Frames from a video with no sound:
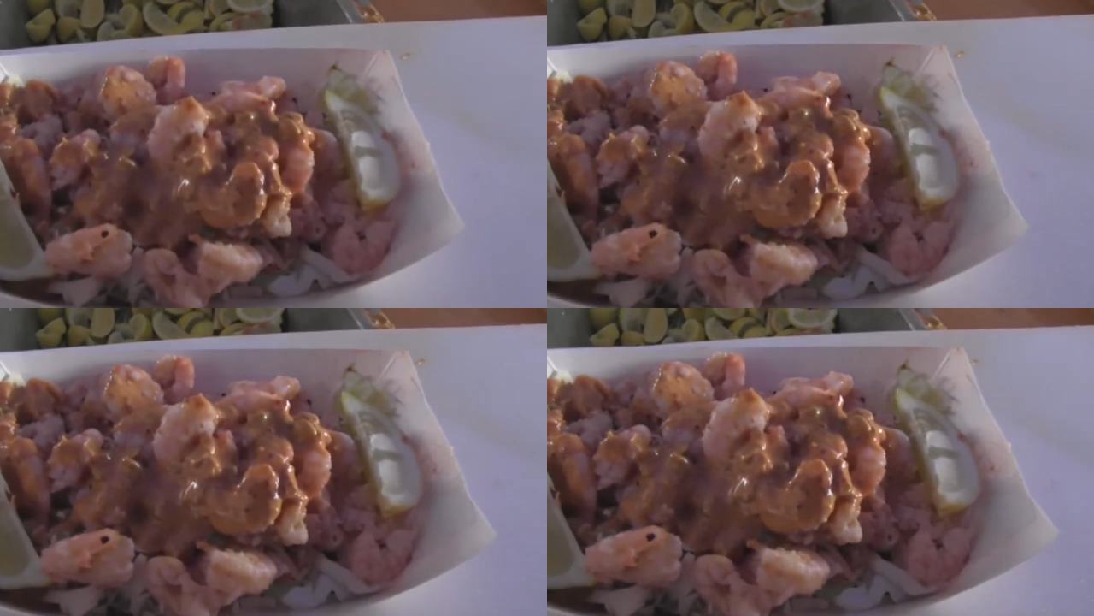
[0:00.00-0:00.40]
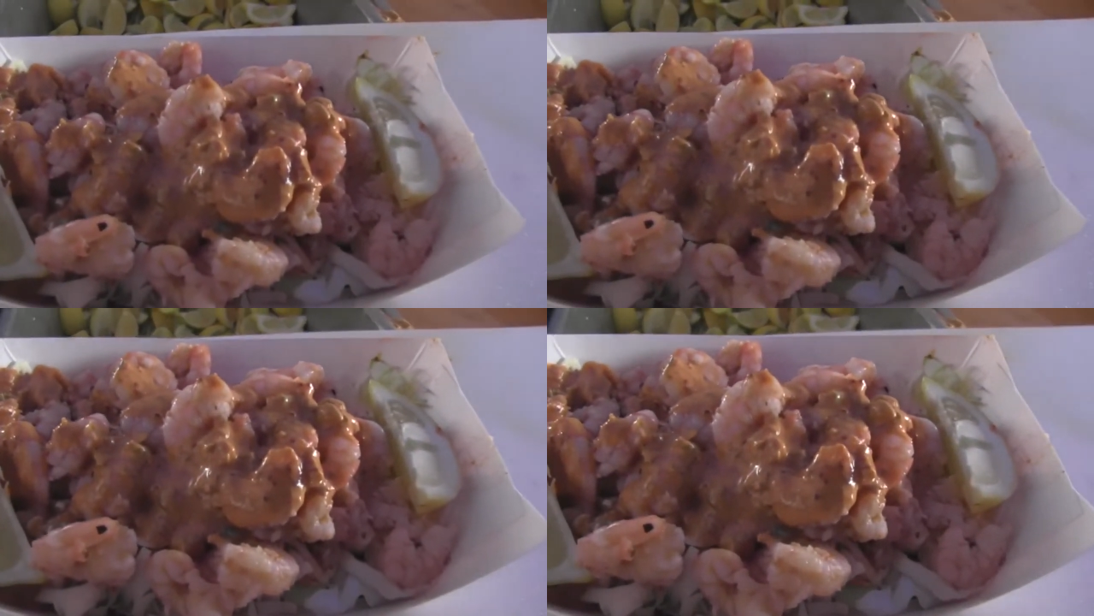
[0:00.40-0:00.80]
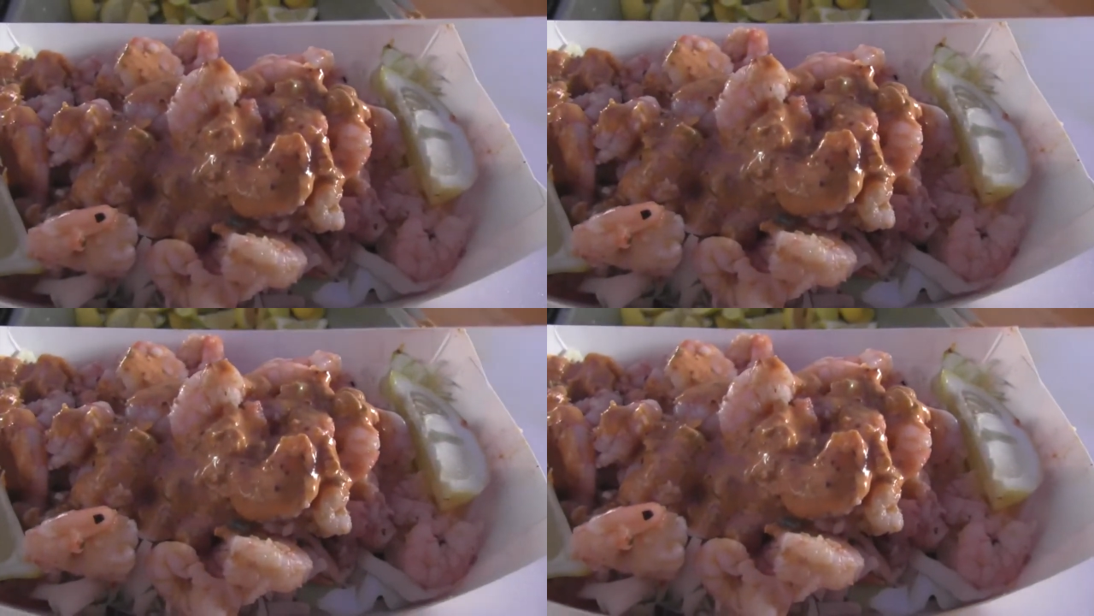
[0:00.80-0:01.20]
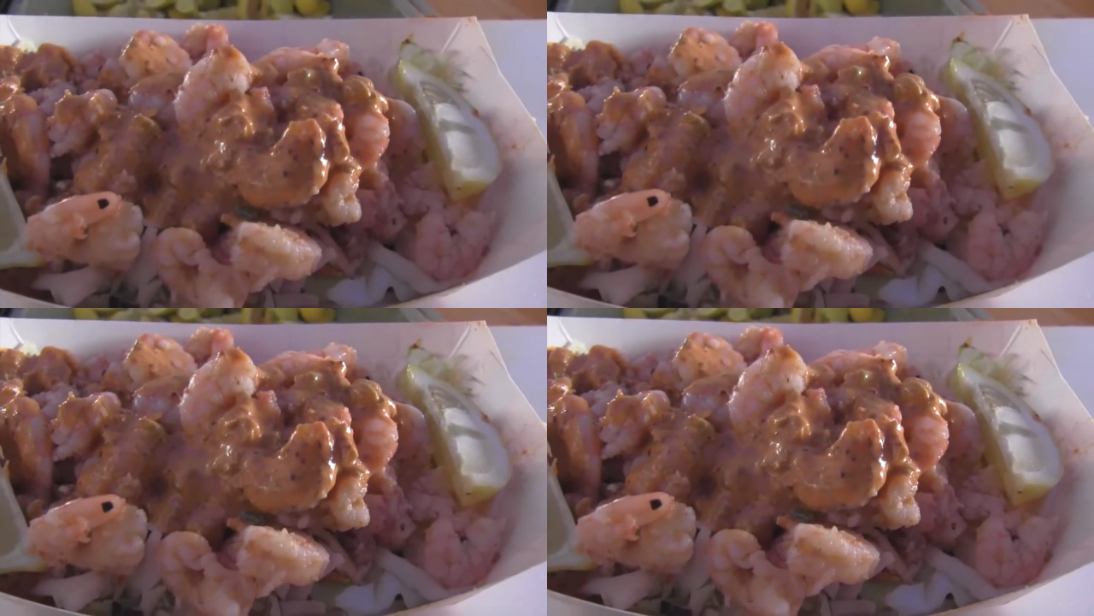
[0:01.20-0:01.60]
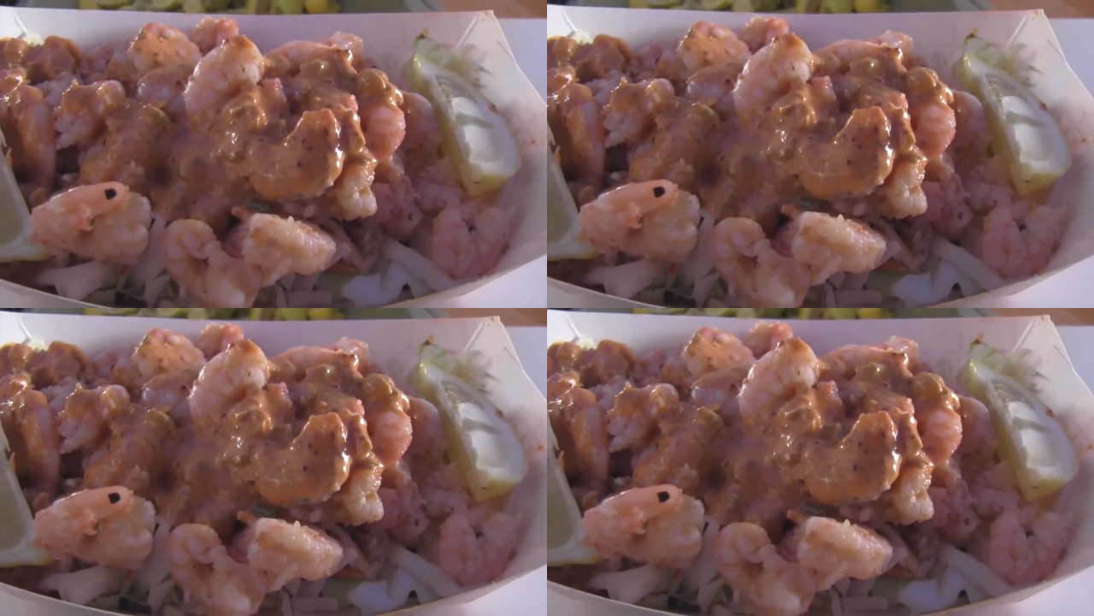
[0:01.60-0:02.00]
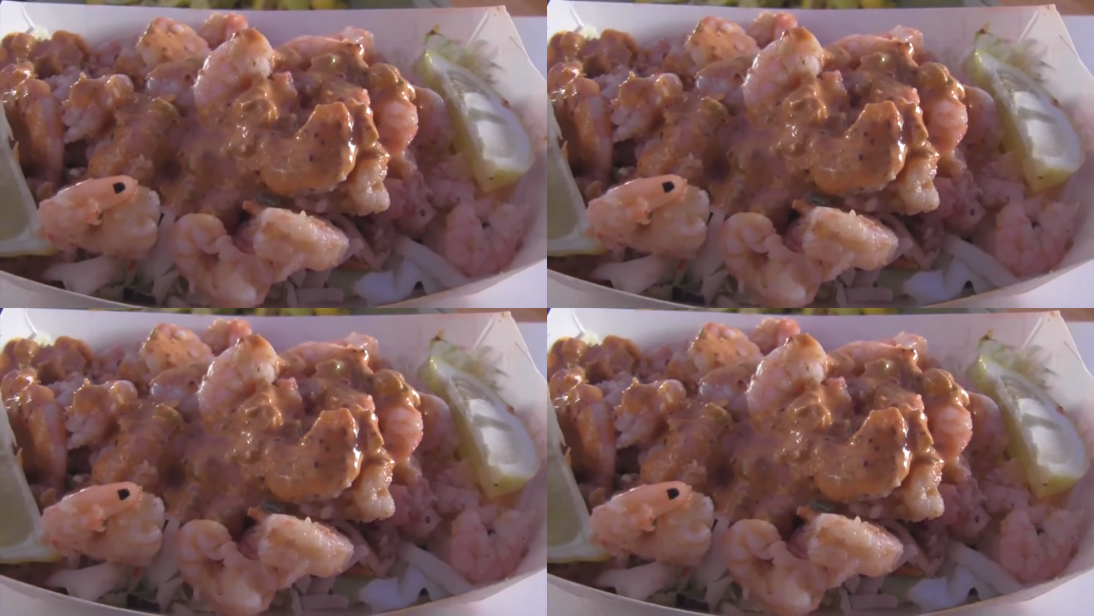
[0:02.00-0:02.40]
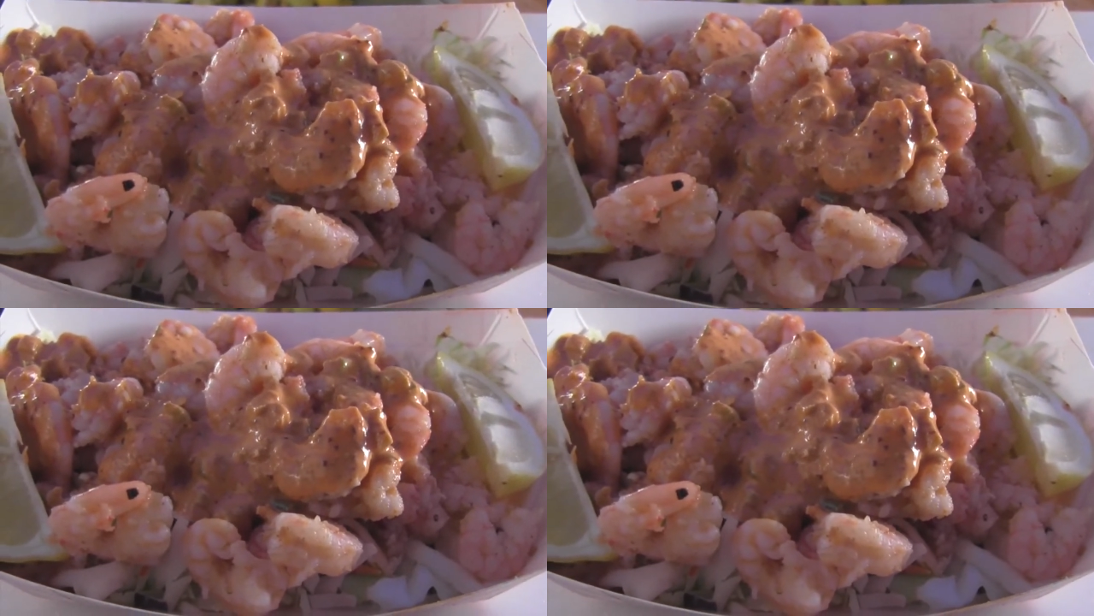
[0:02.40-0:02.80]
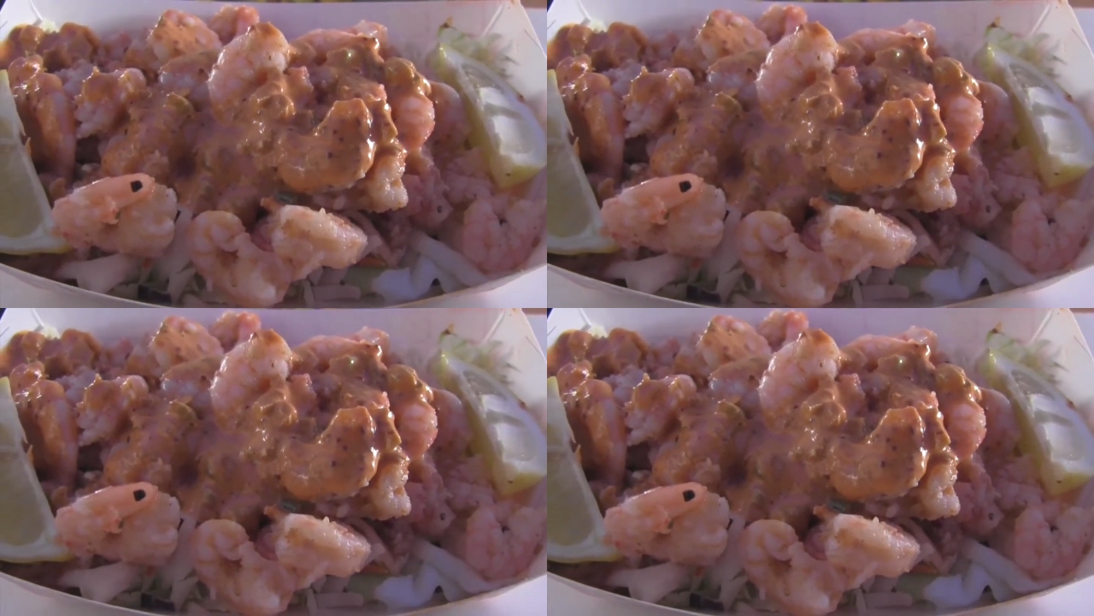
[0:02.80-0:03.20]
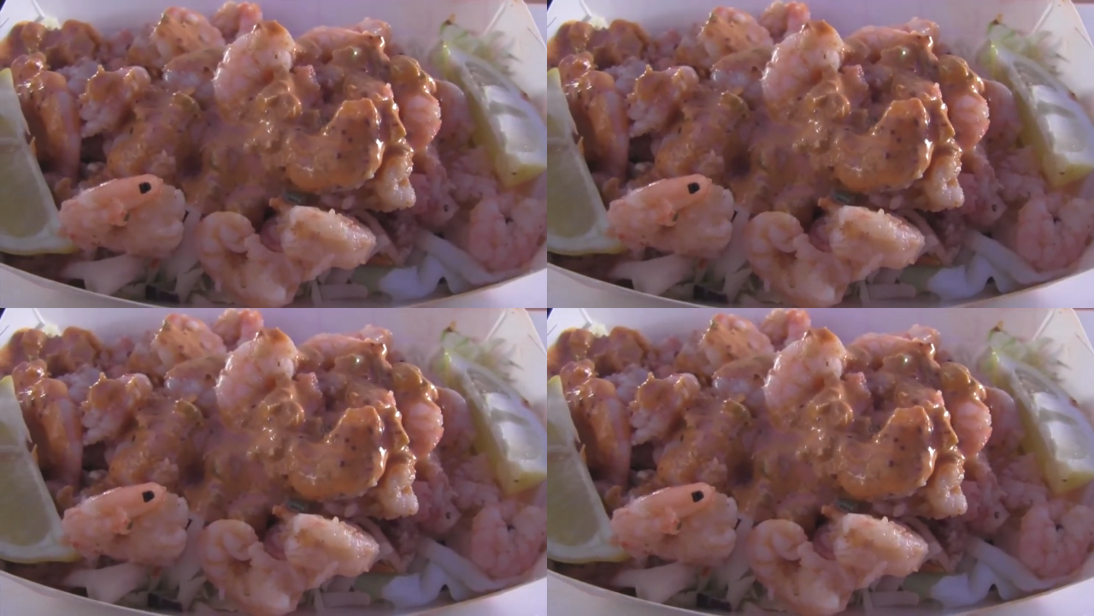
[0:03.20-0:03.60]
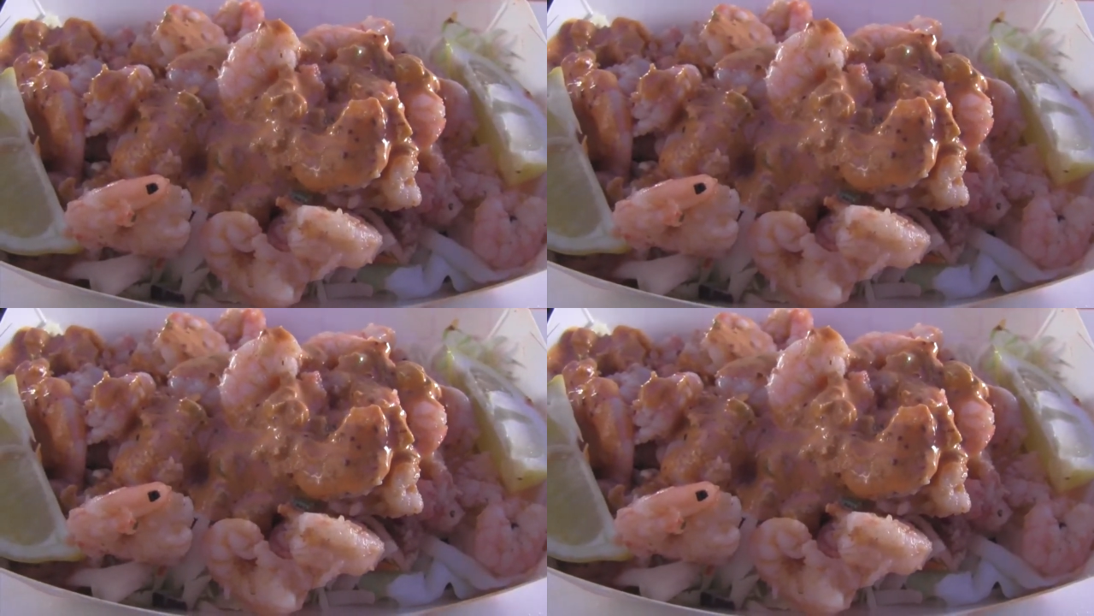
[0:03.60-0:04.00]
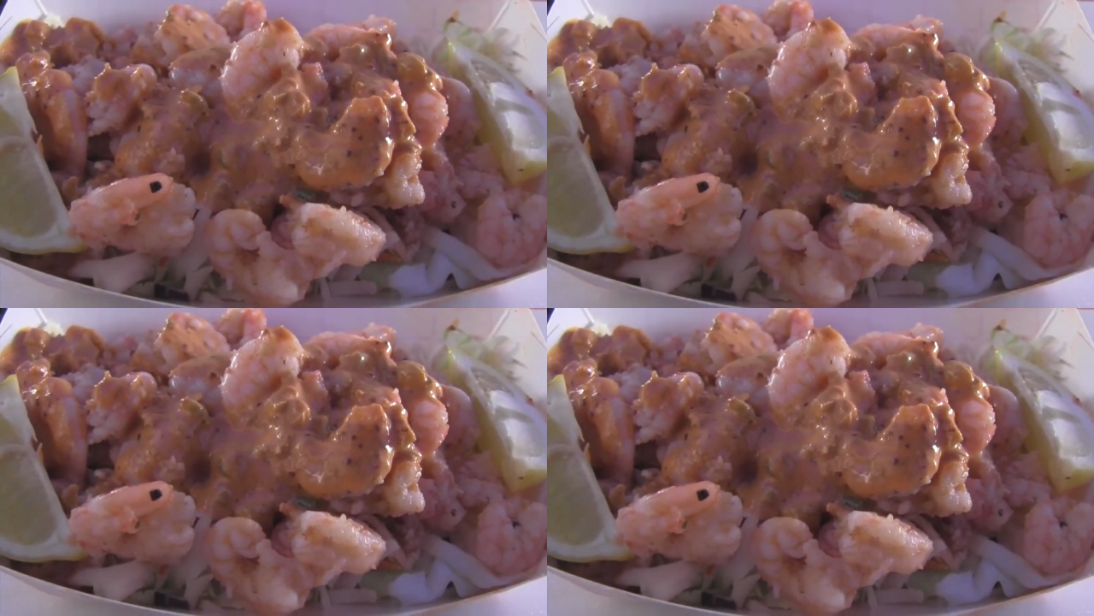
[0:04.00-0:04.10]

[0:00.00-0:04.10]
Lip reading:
Nobody's mouth can be seen.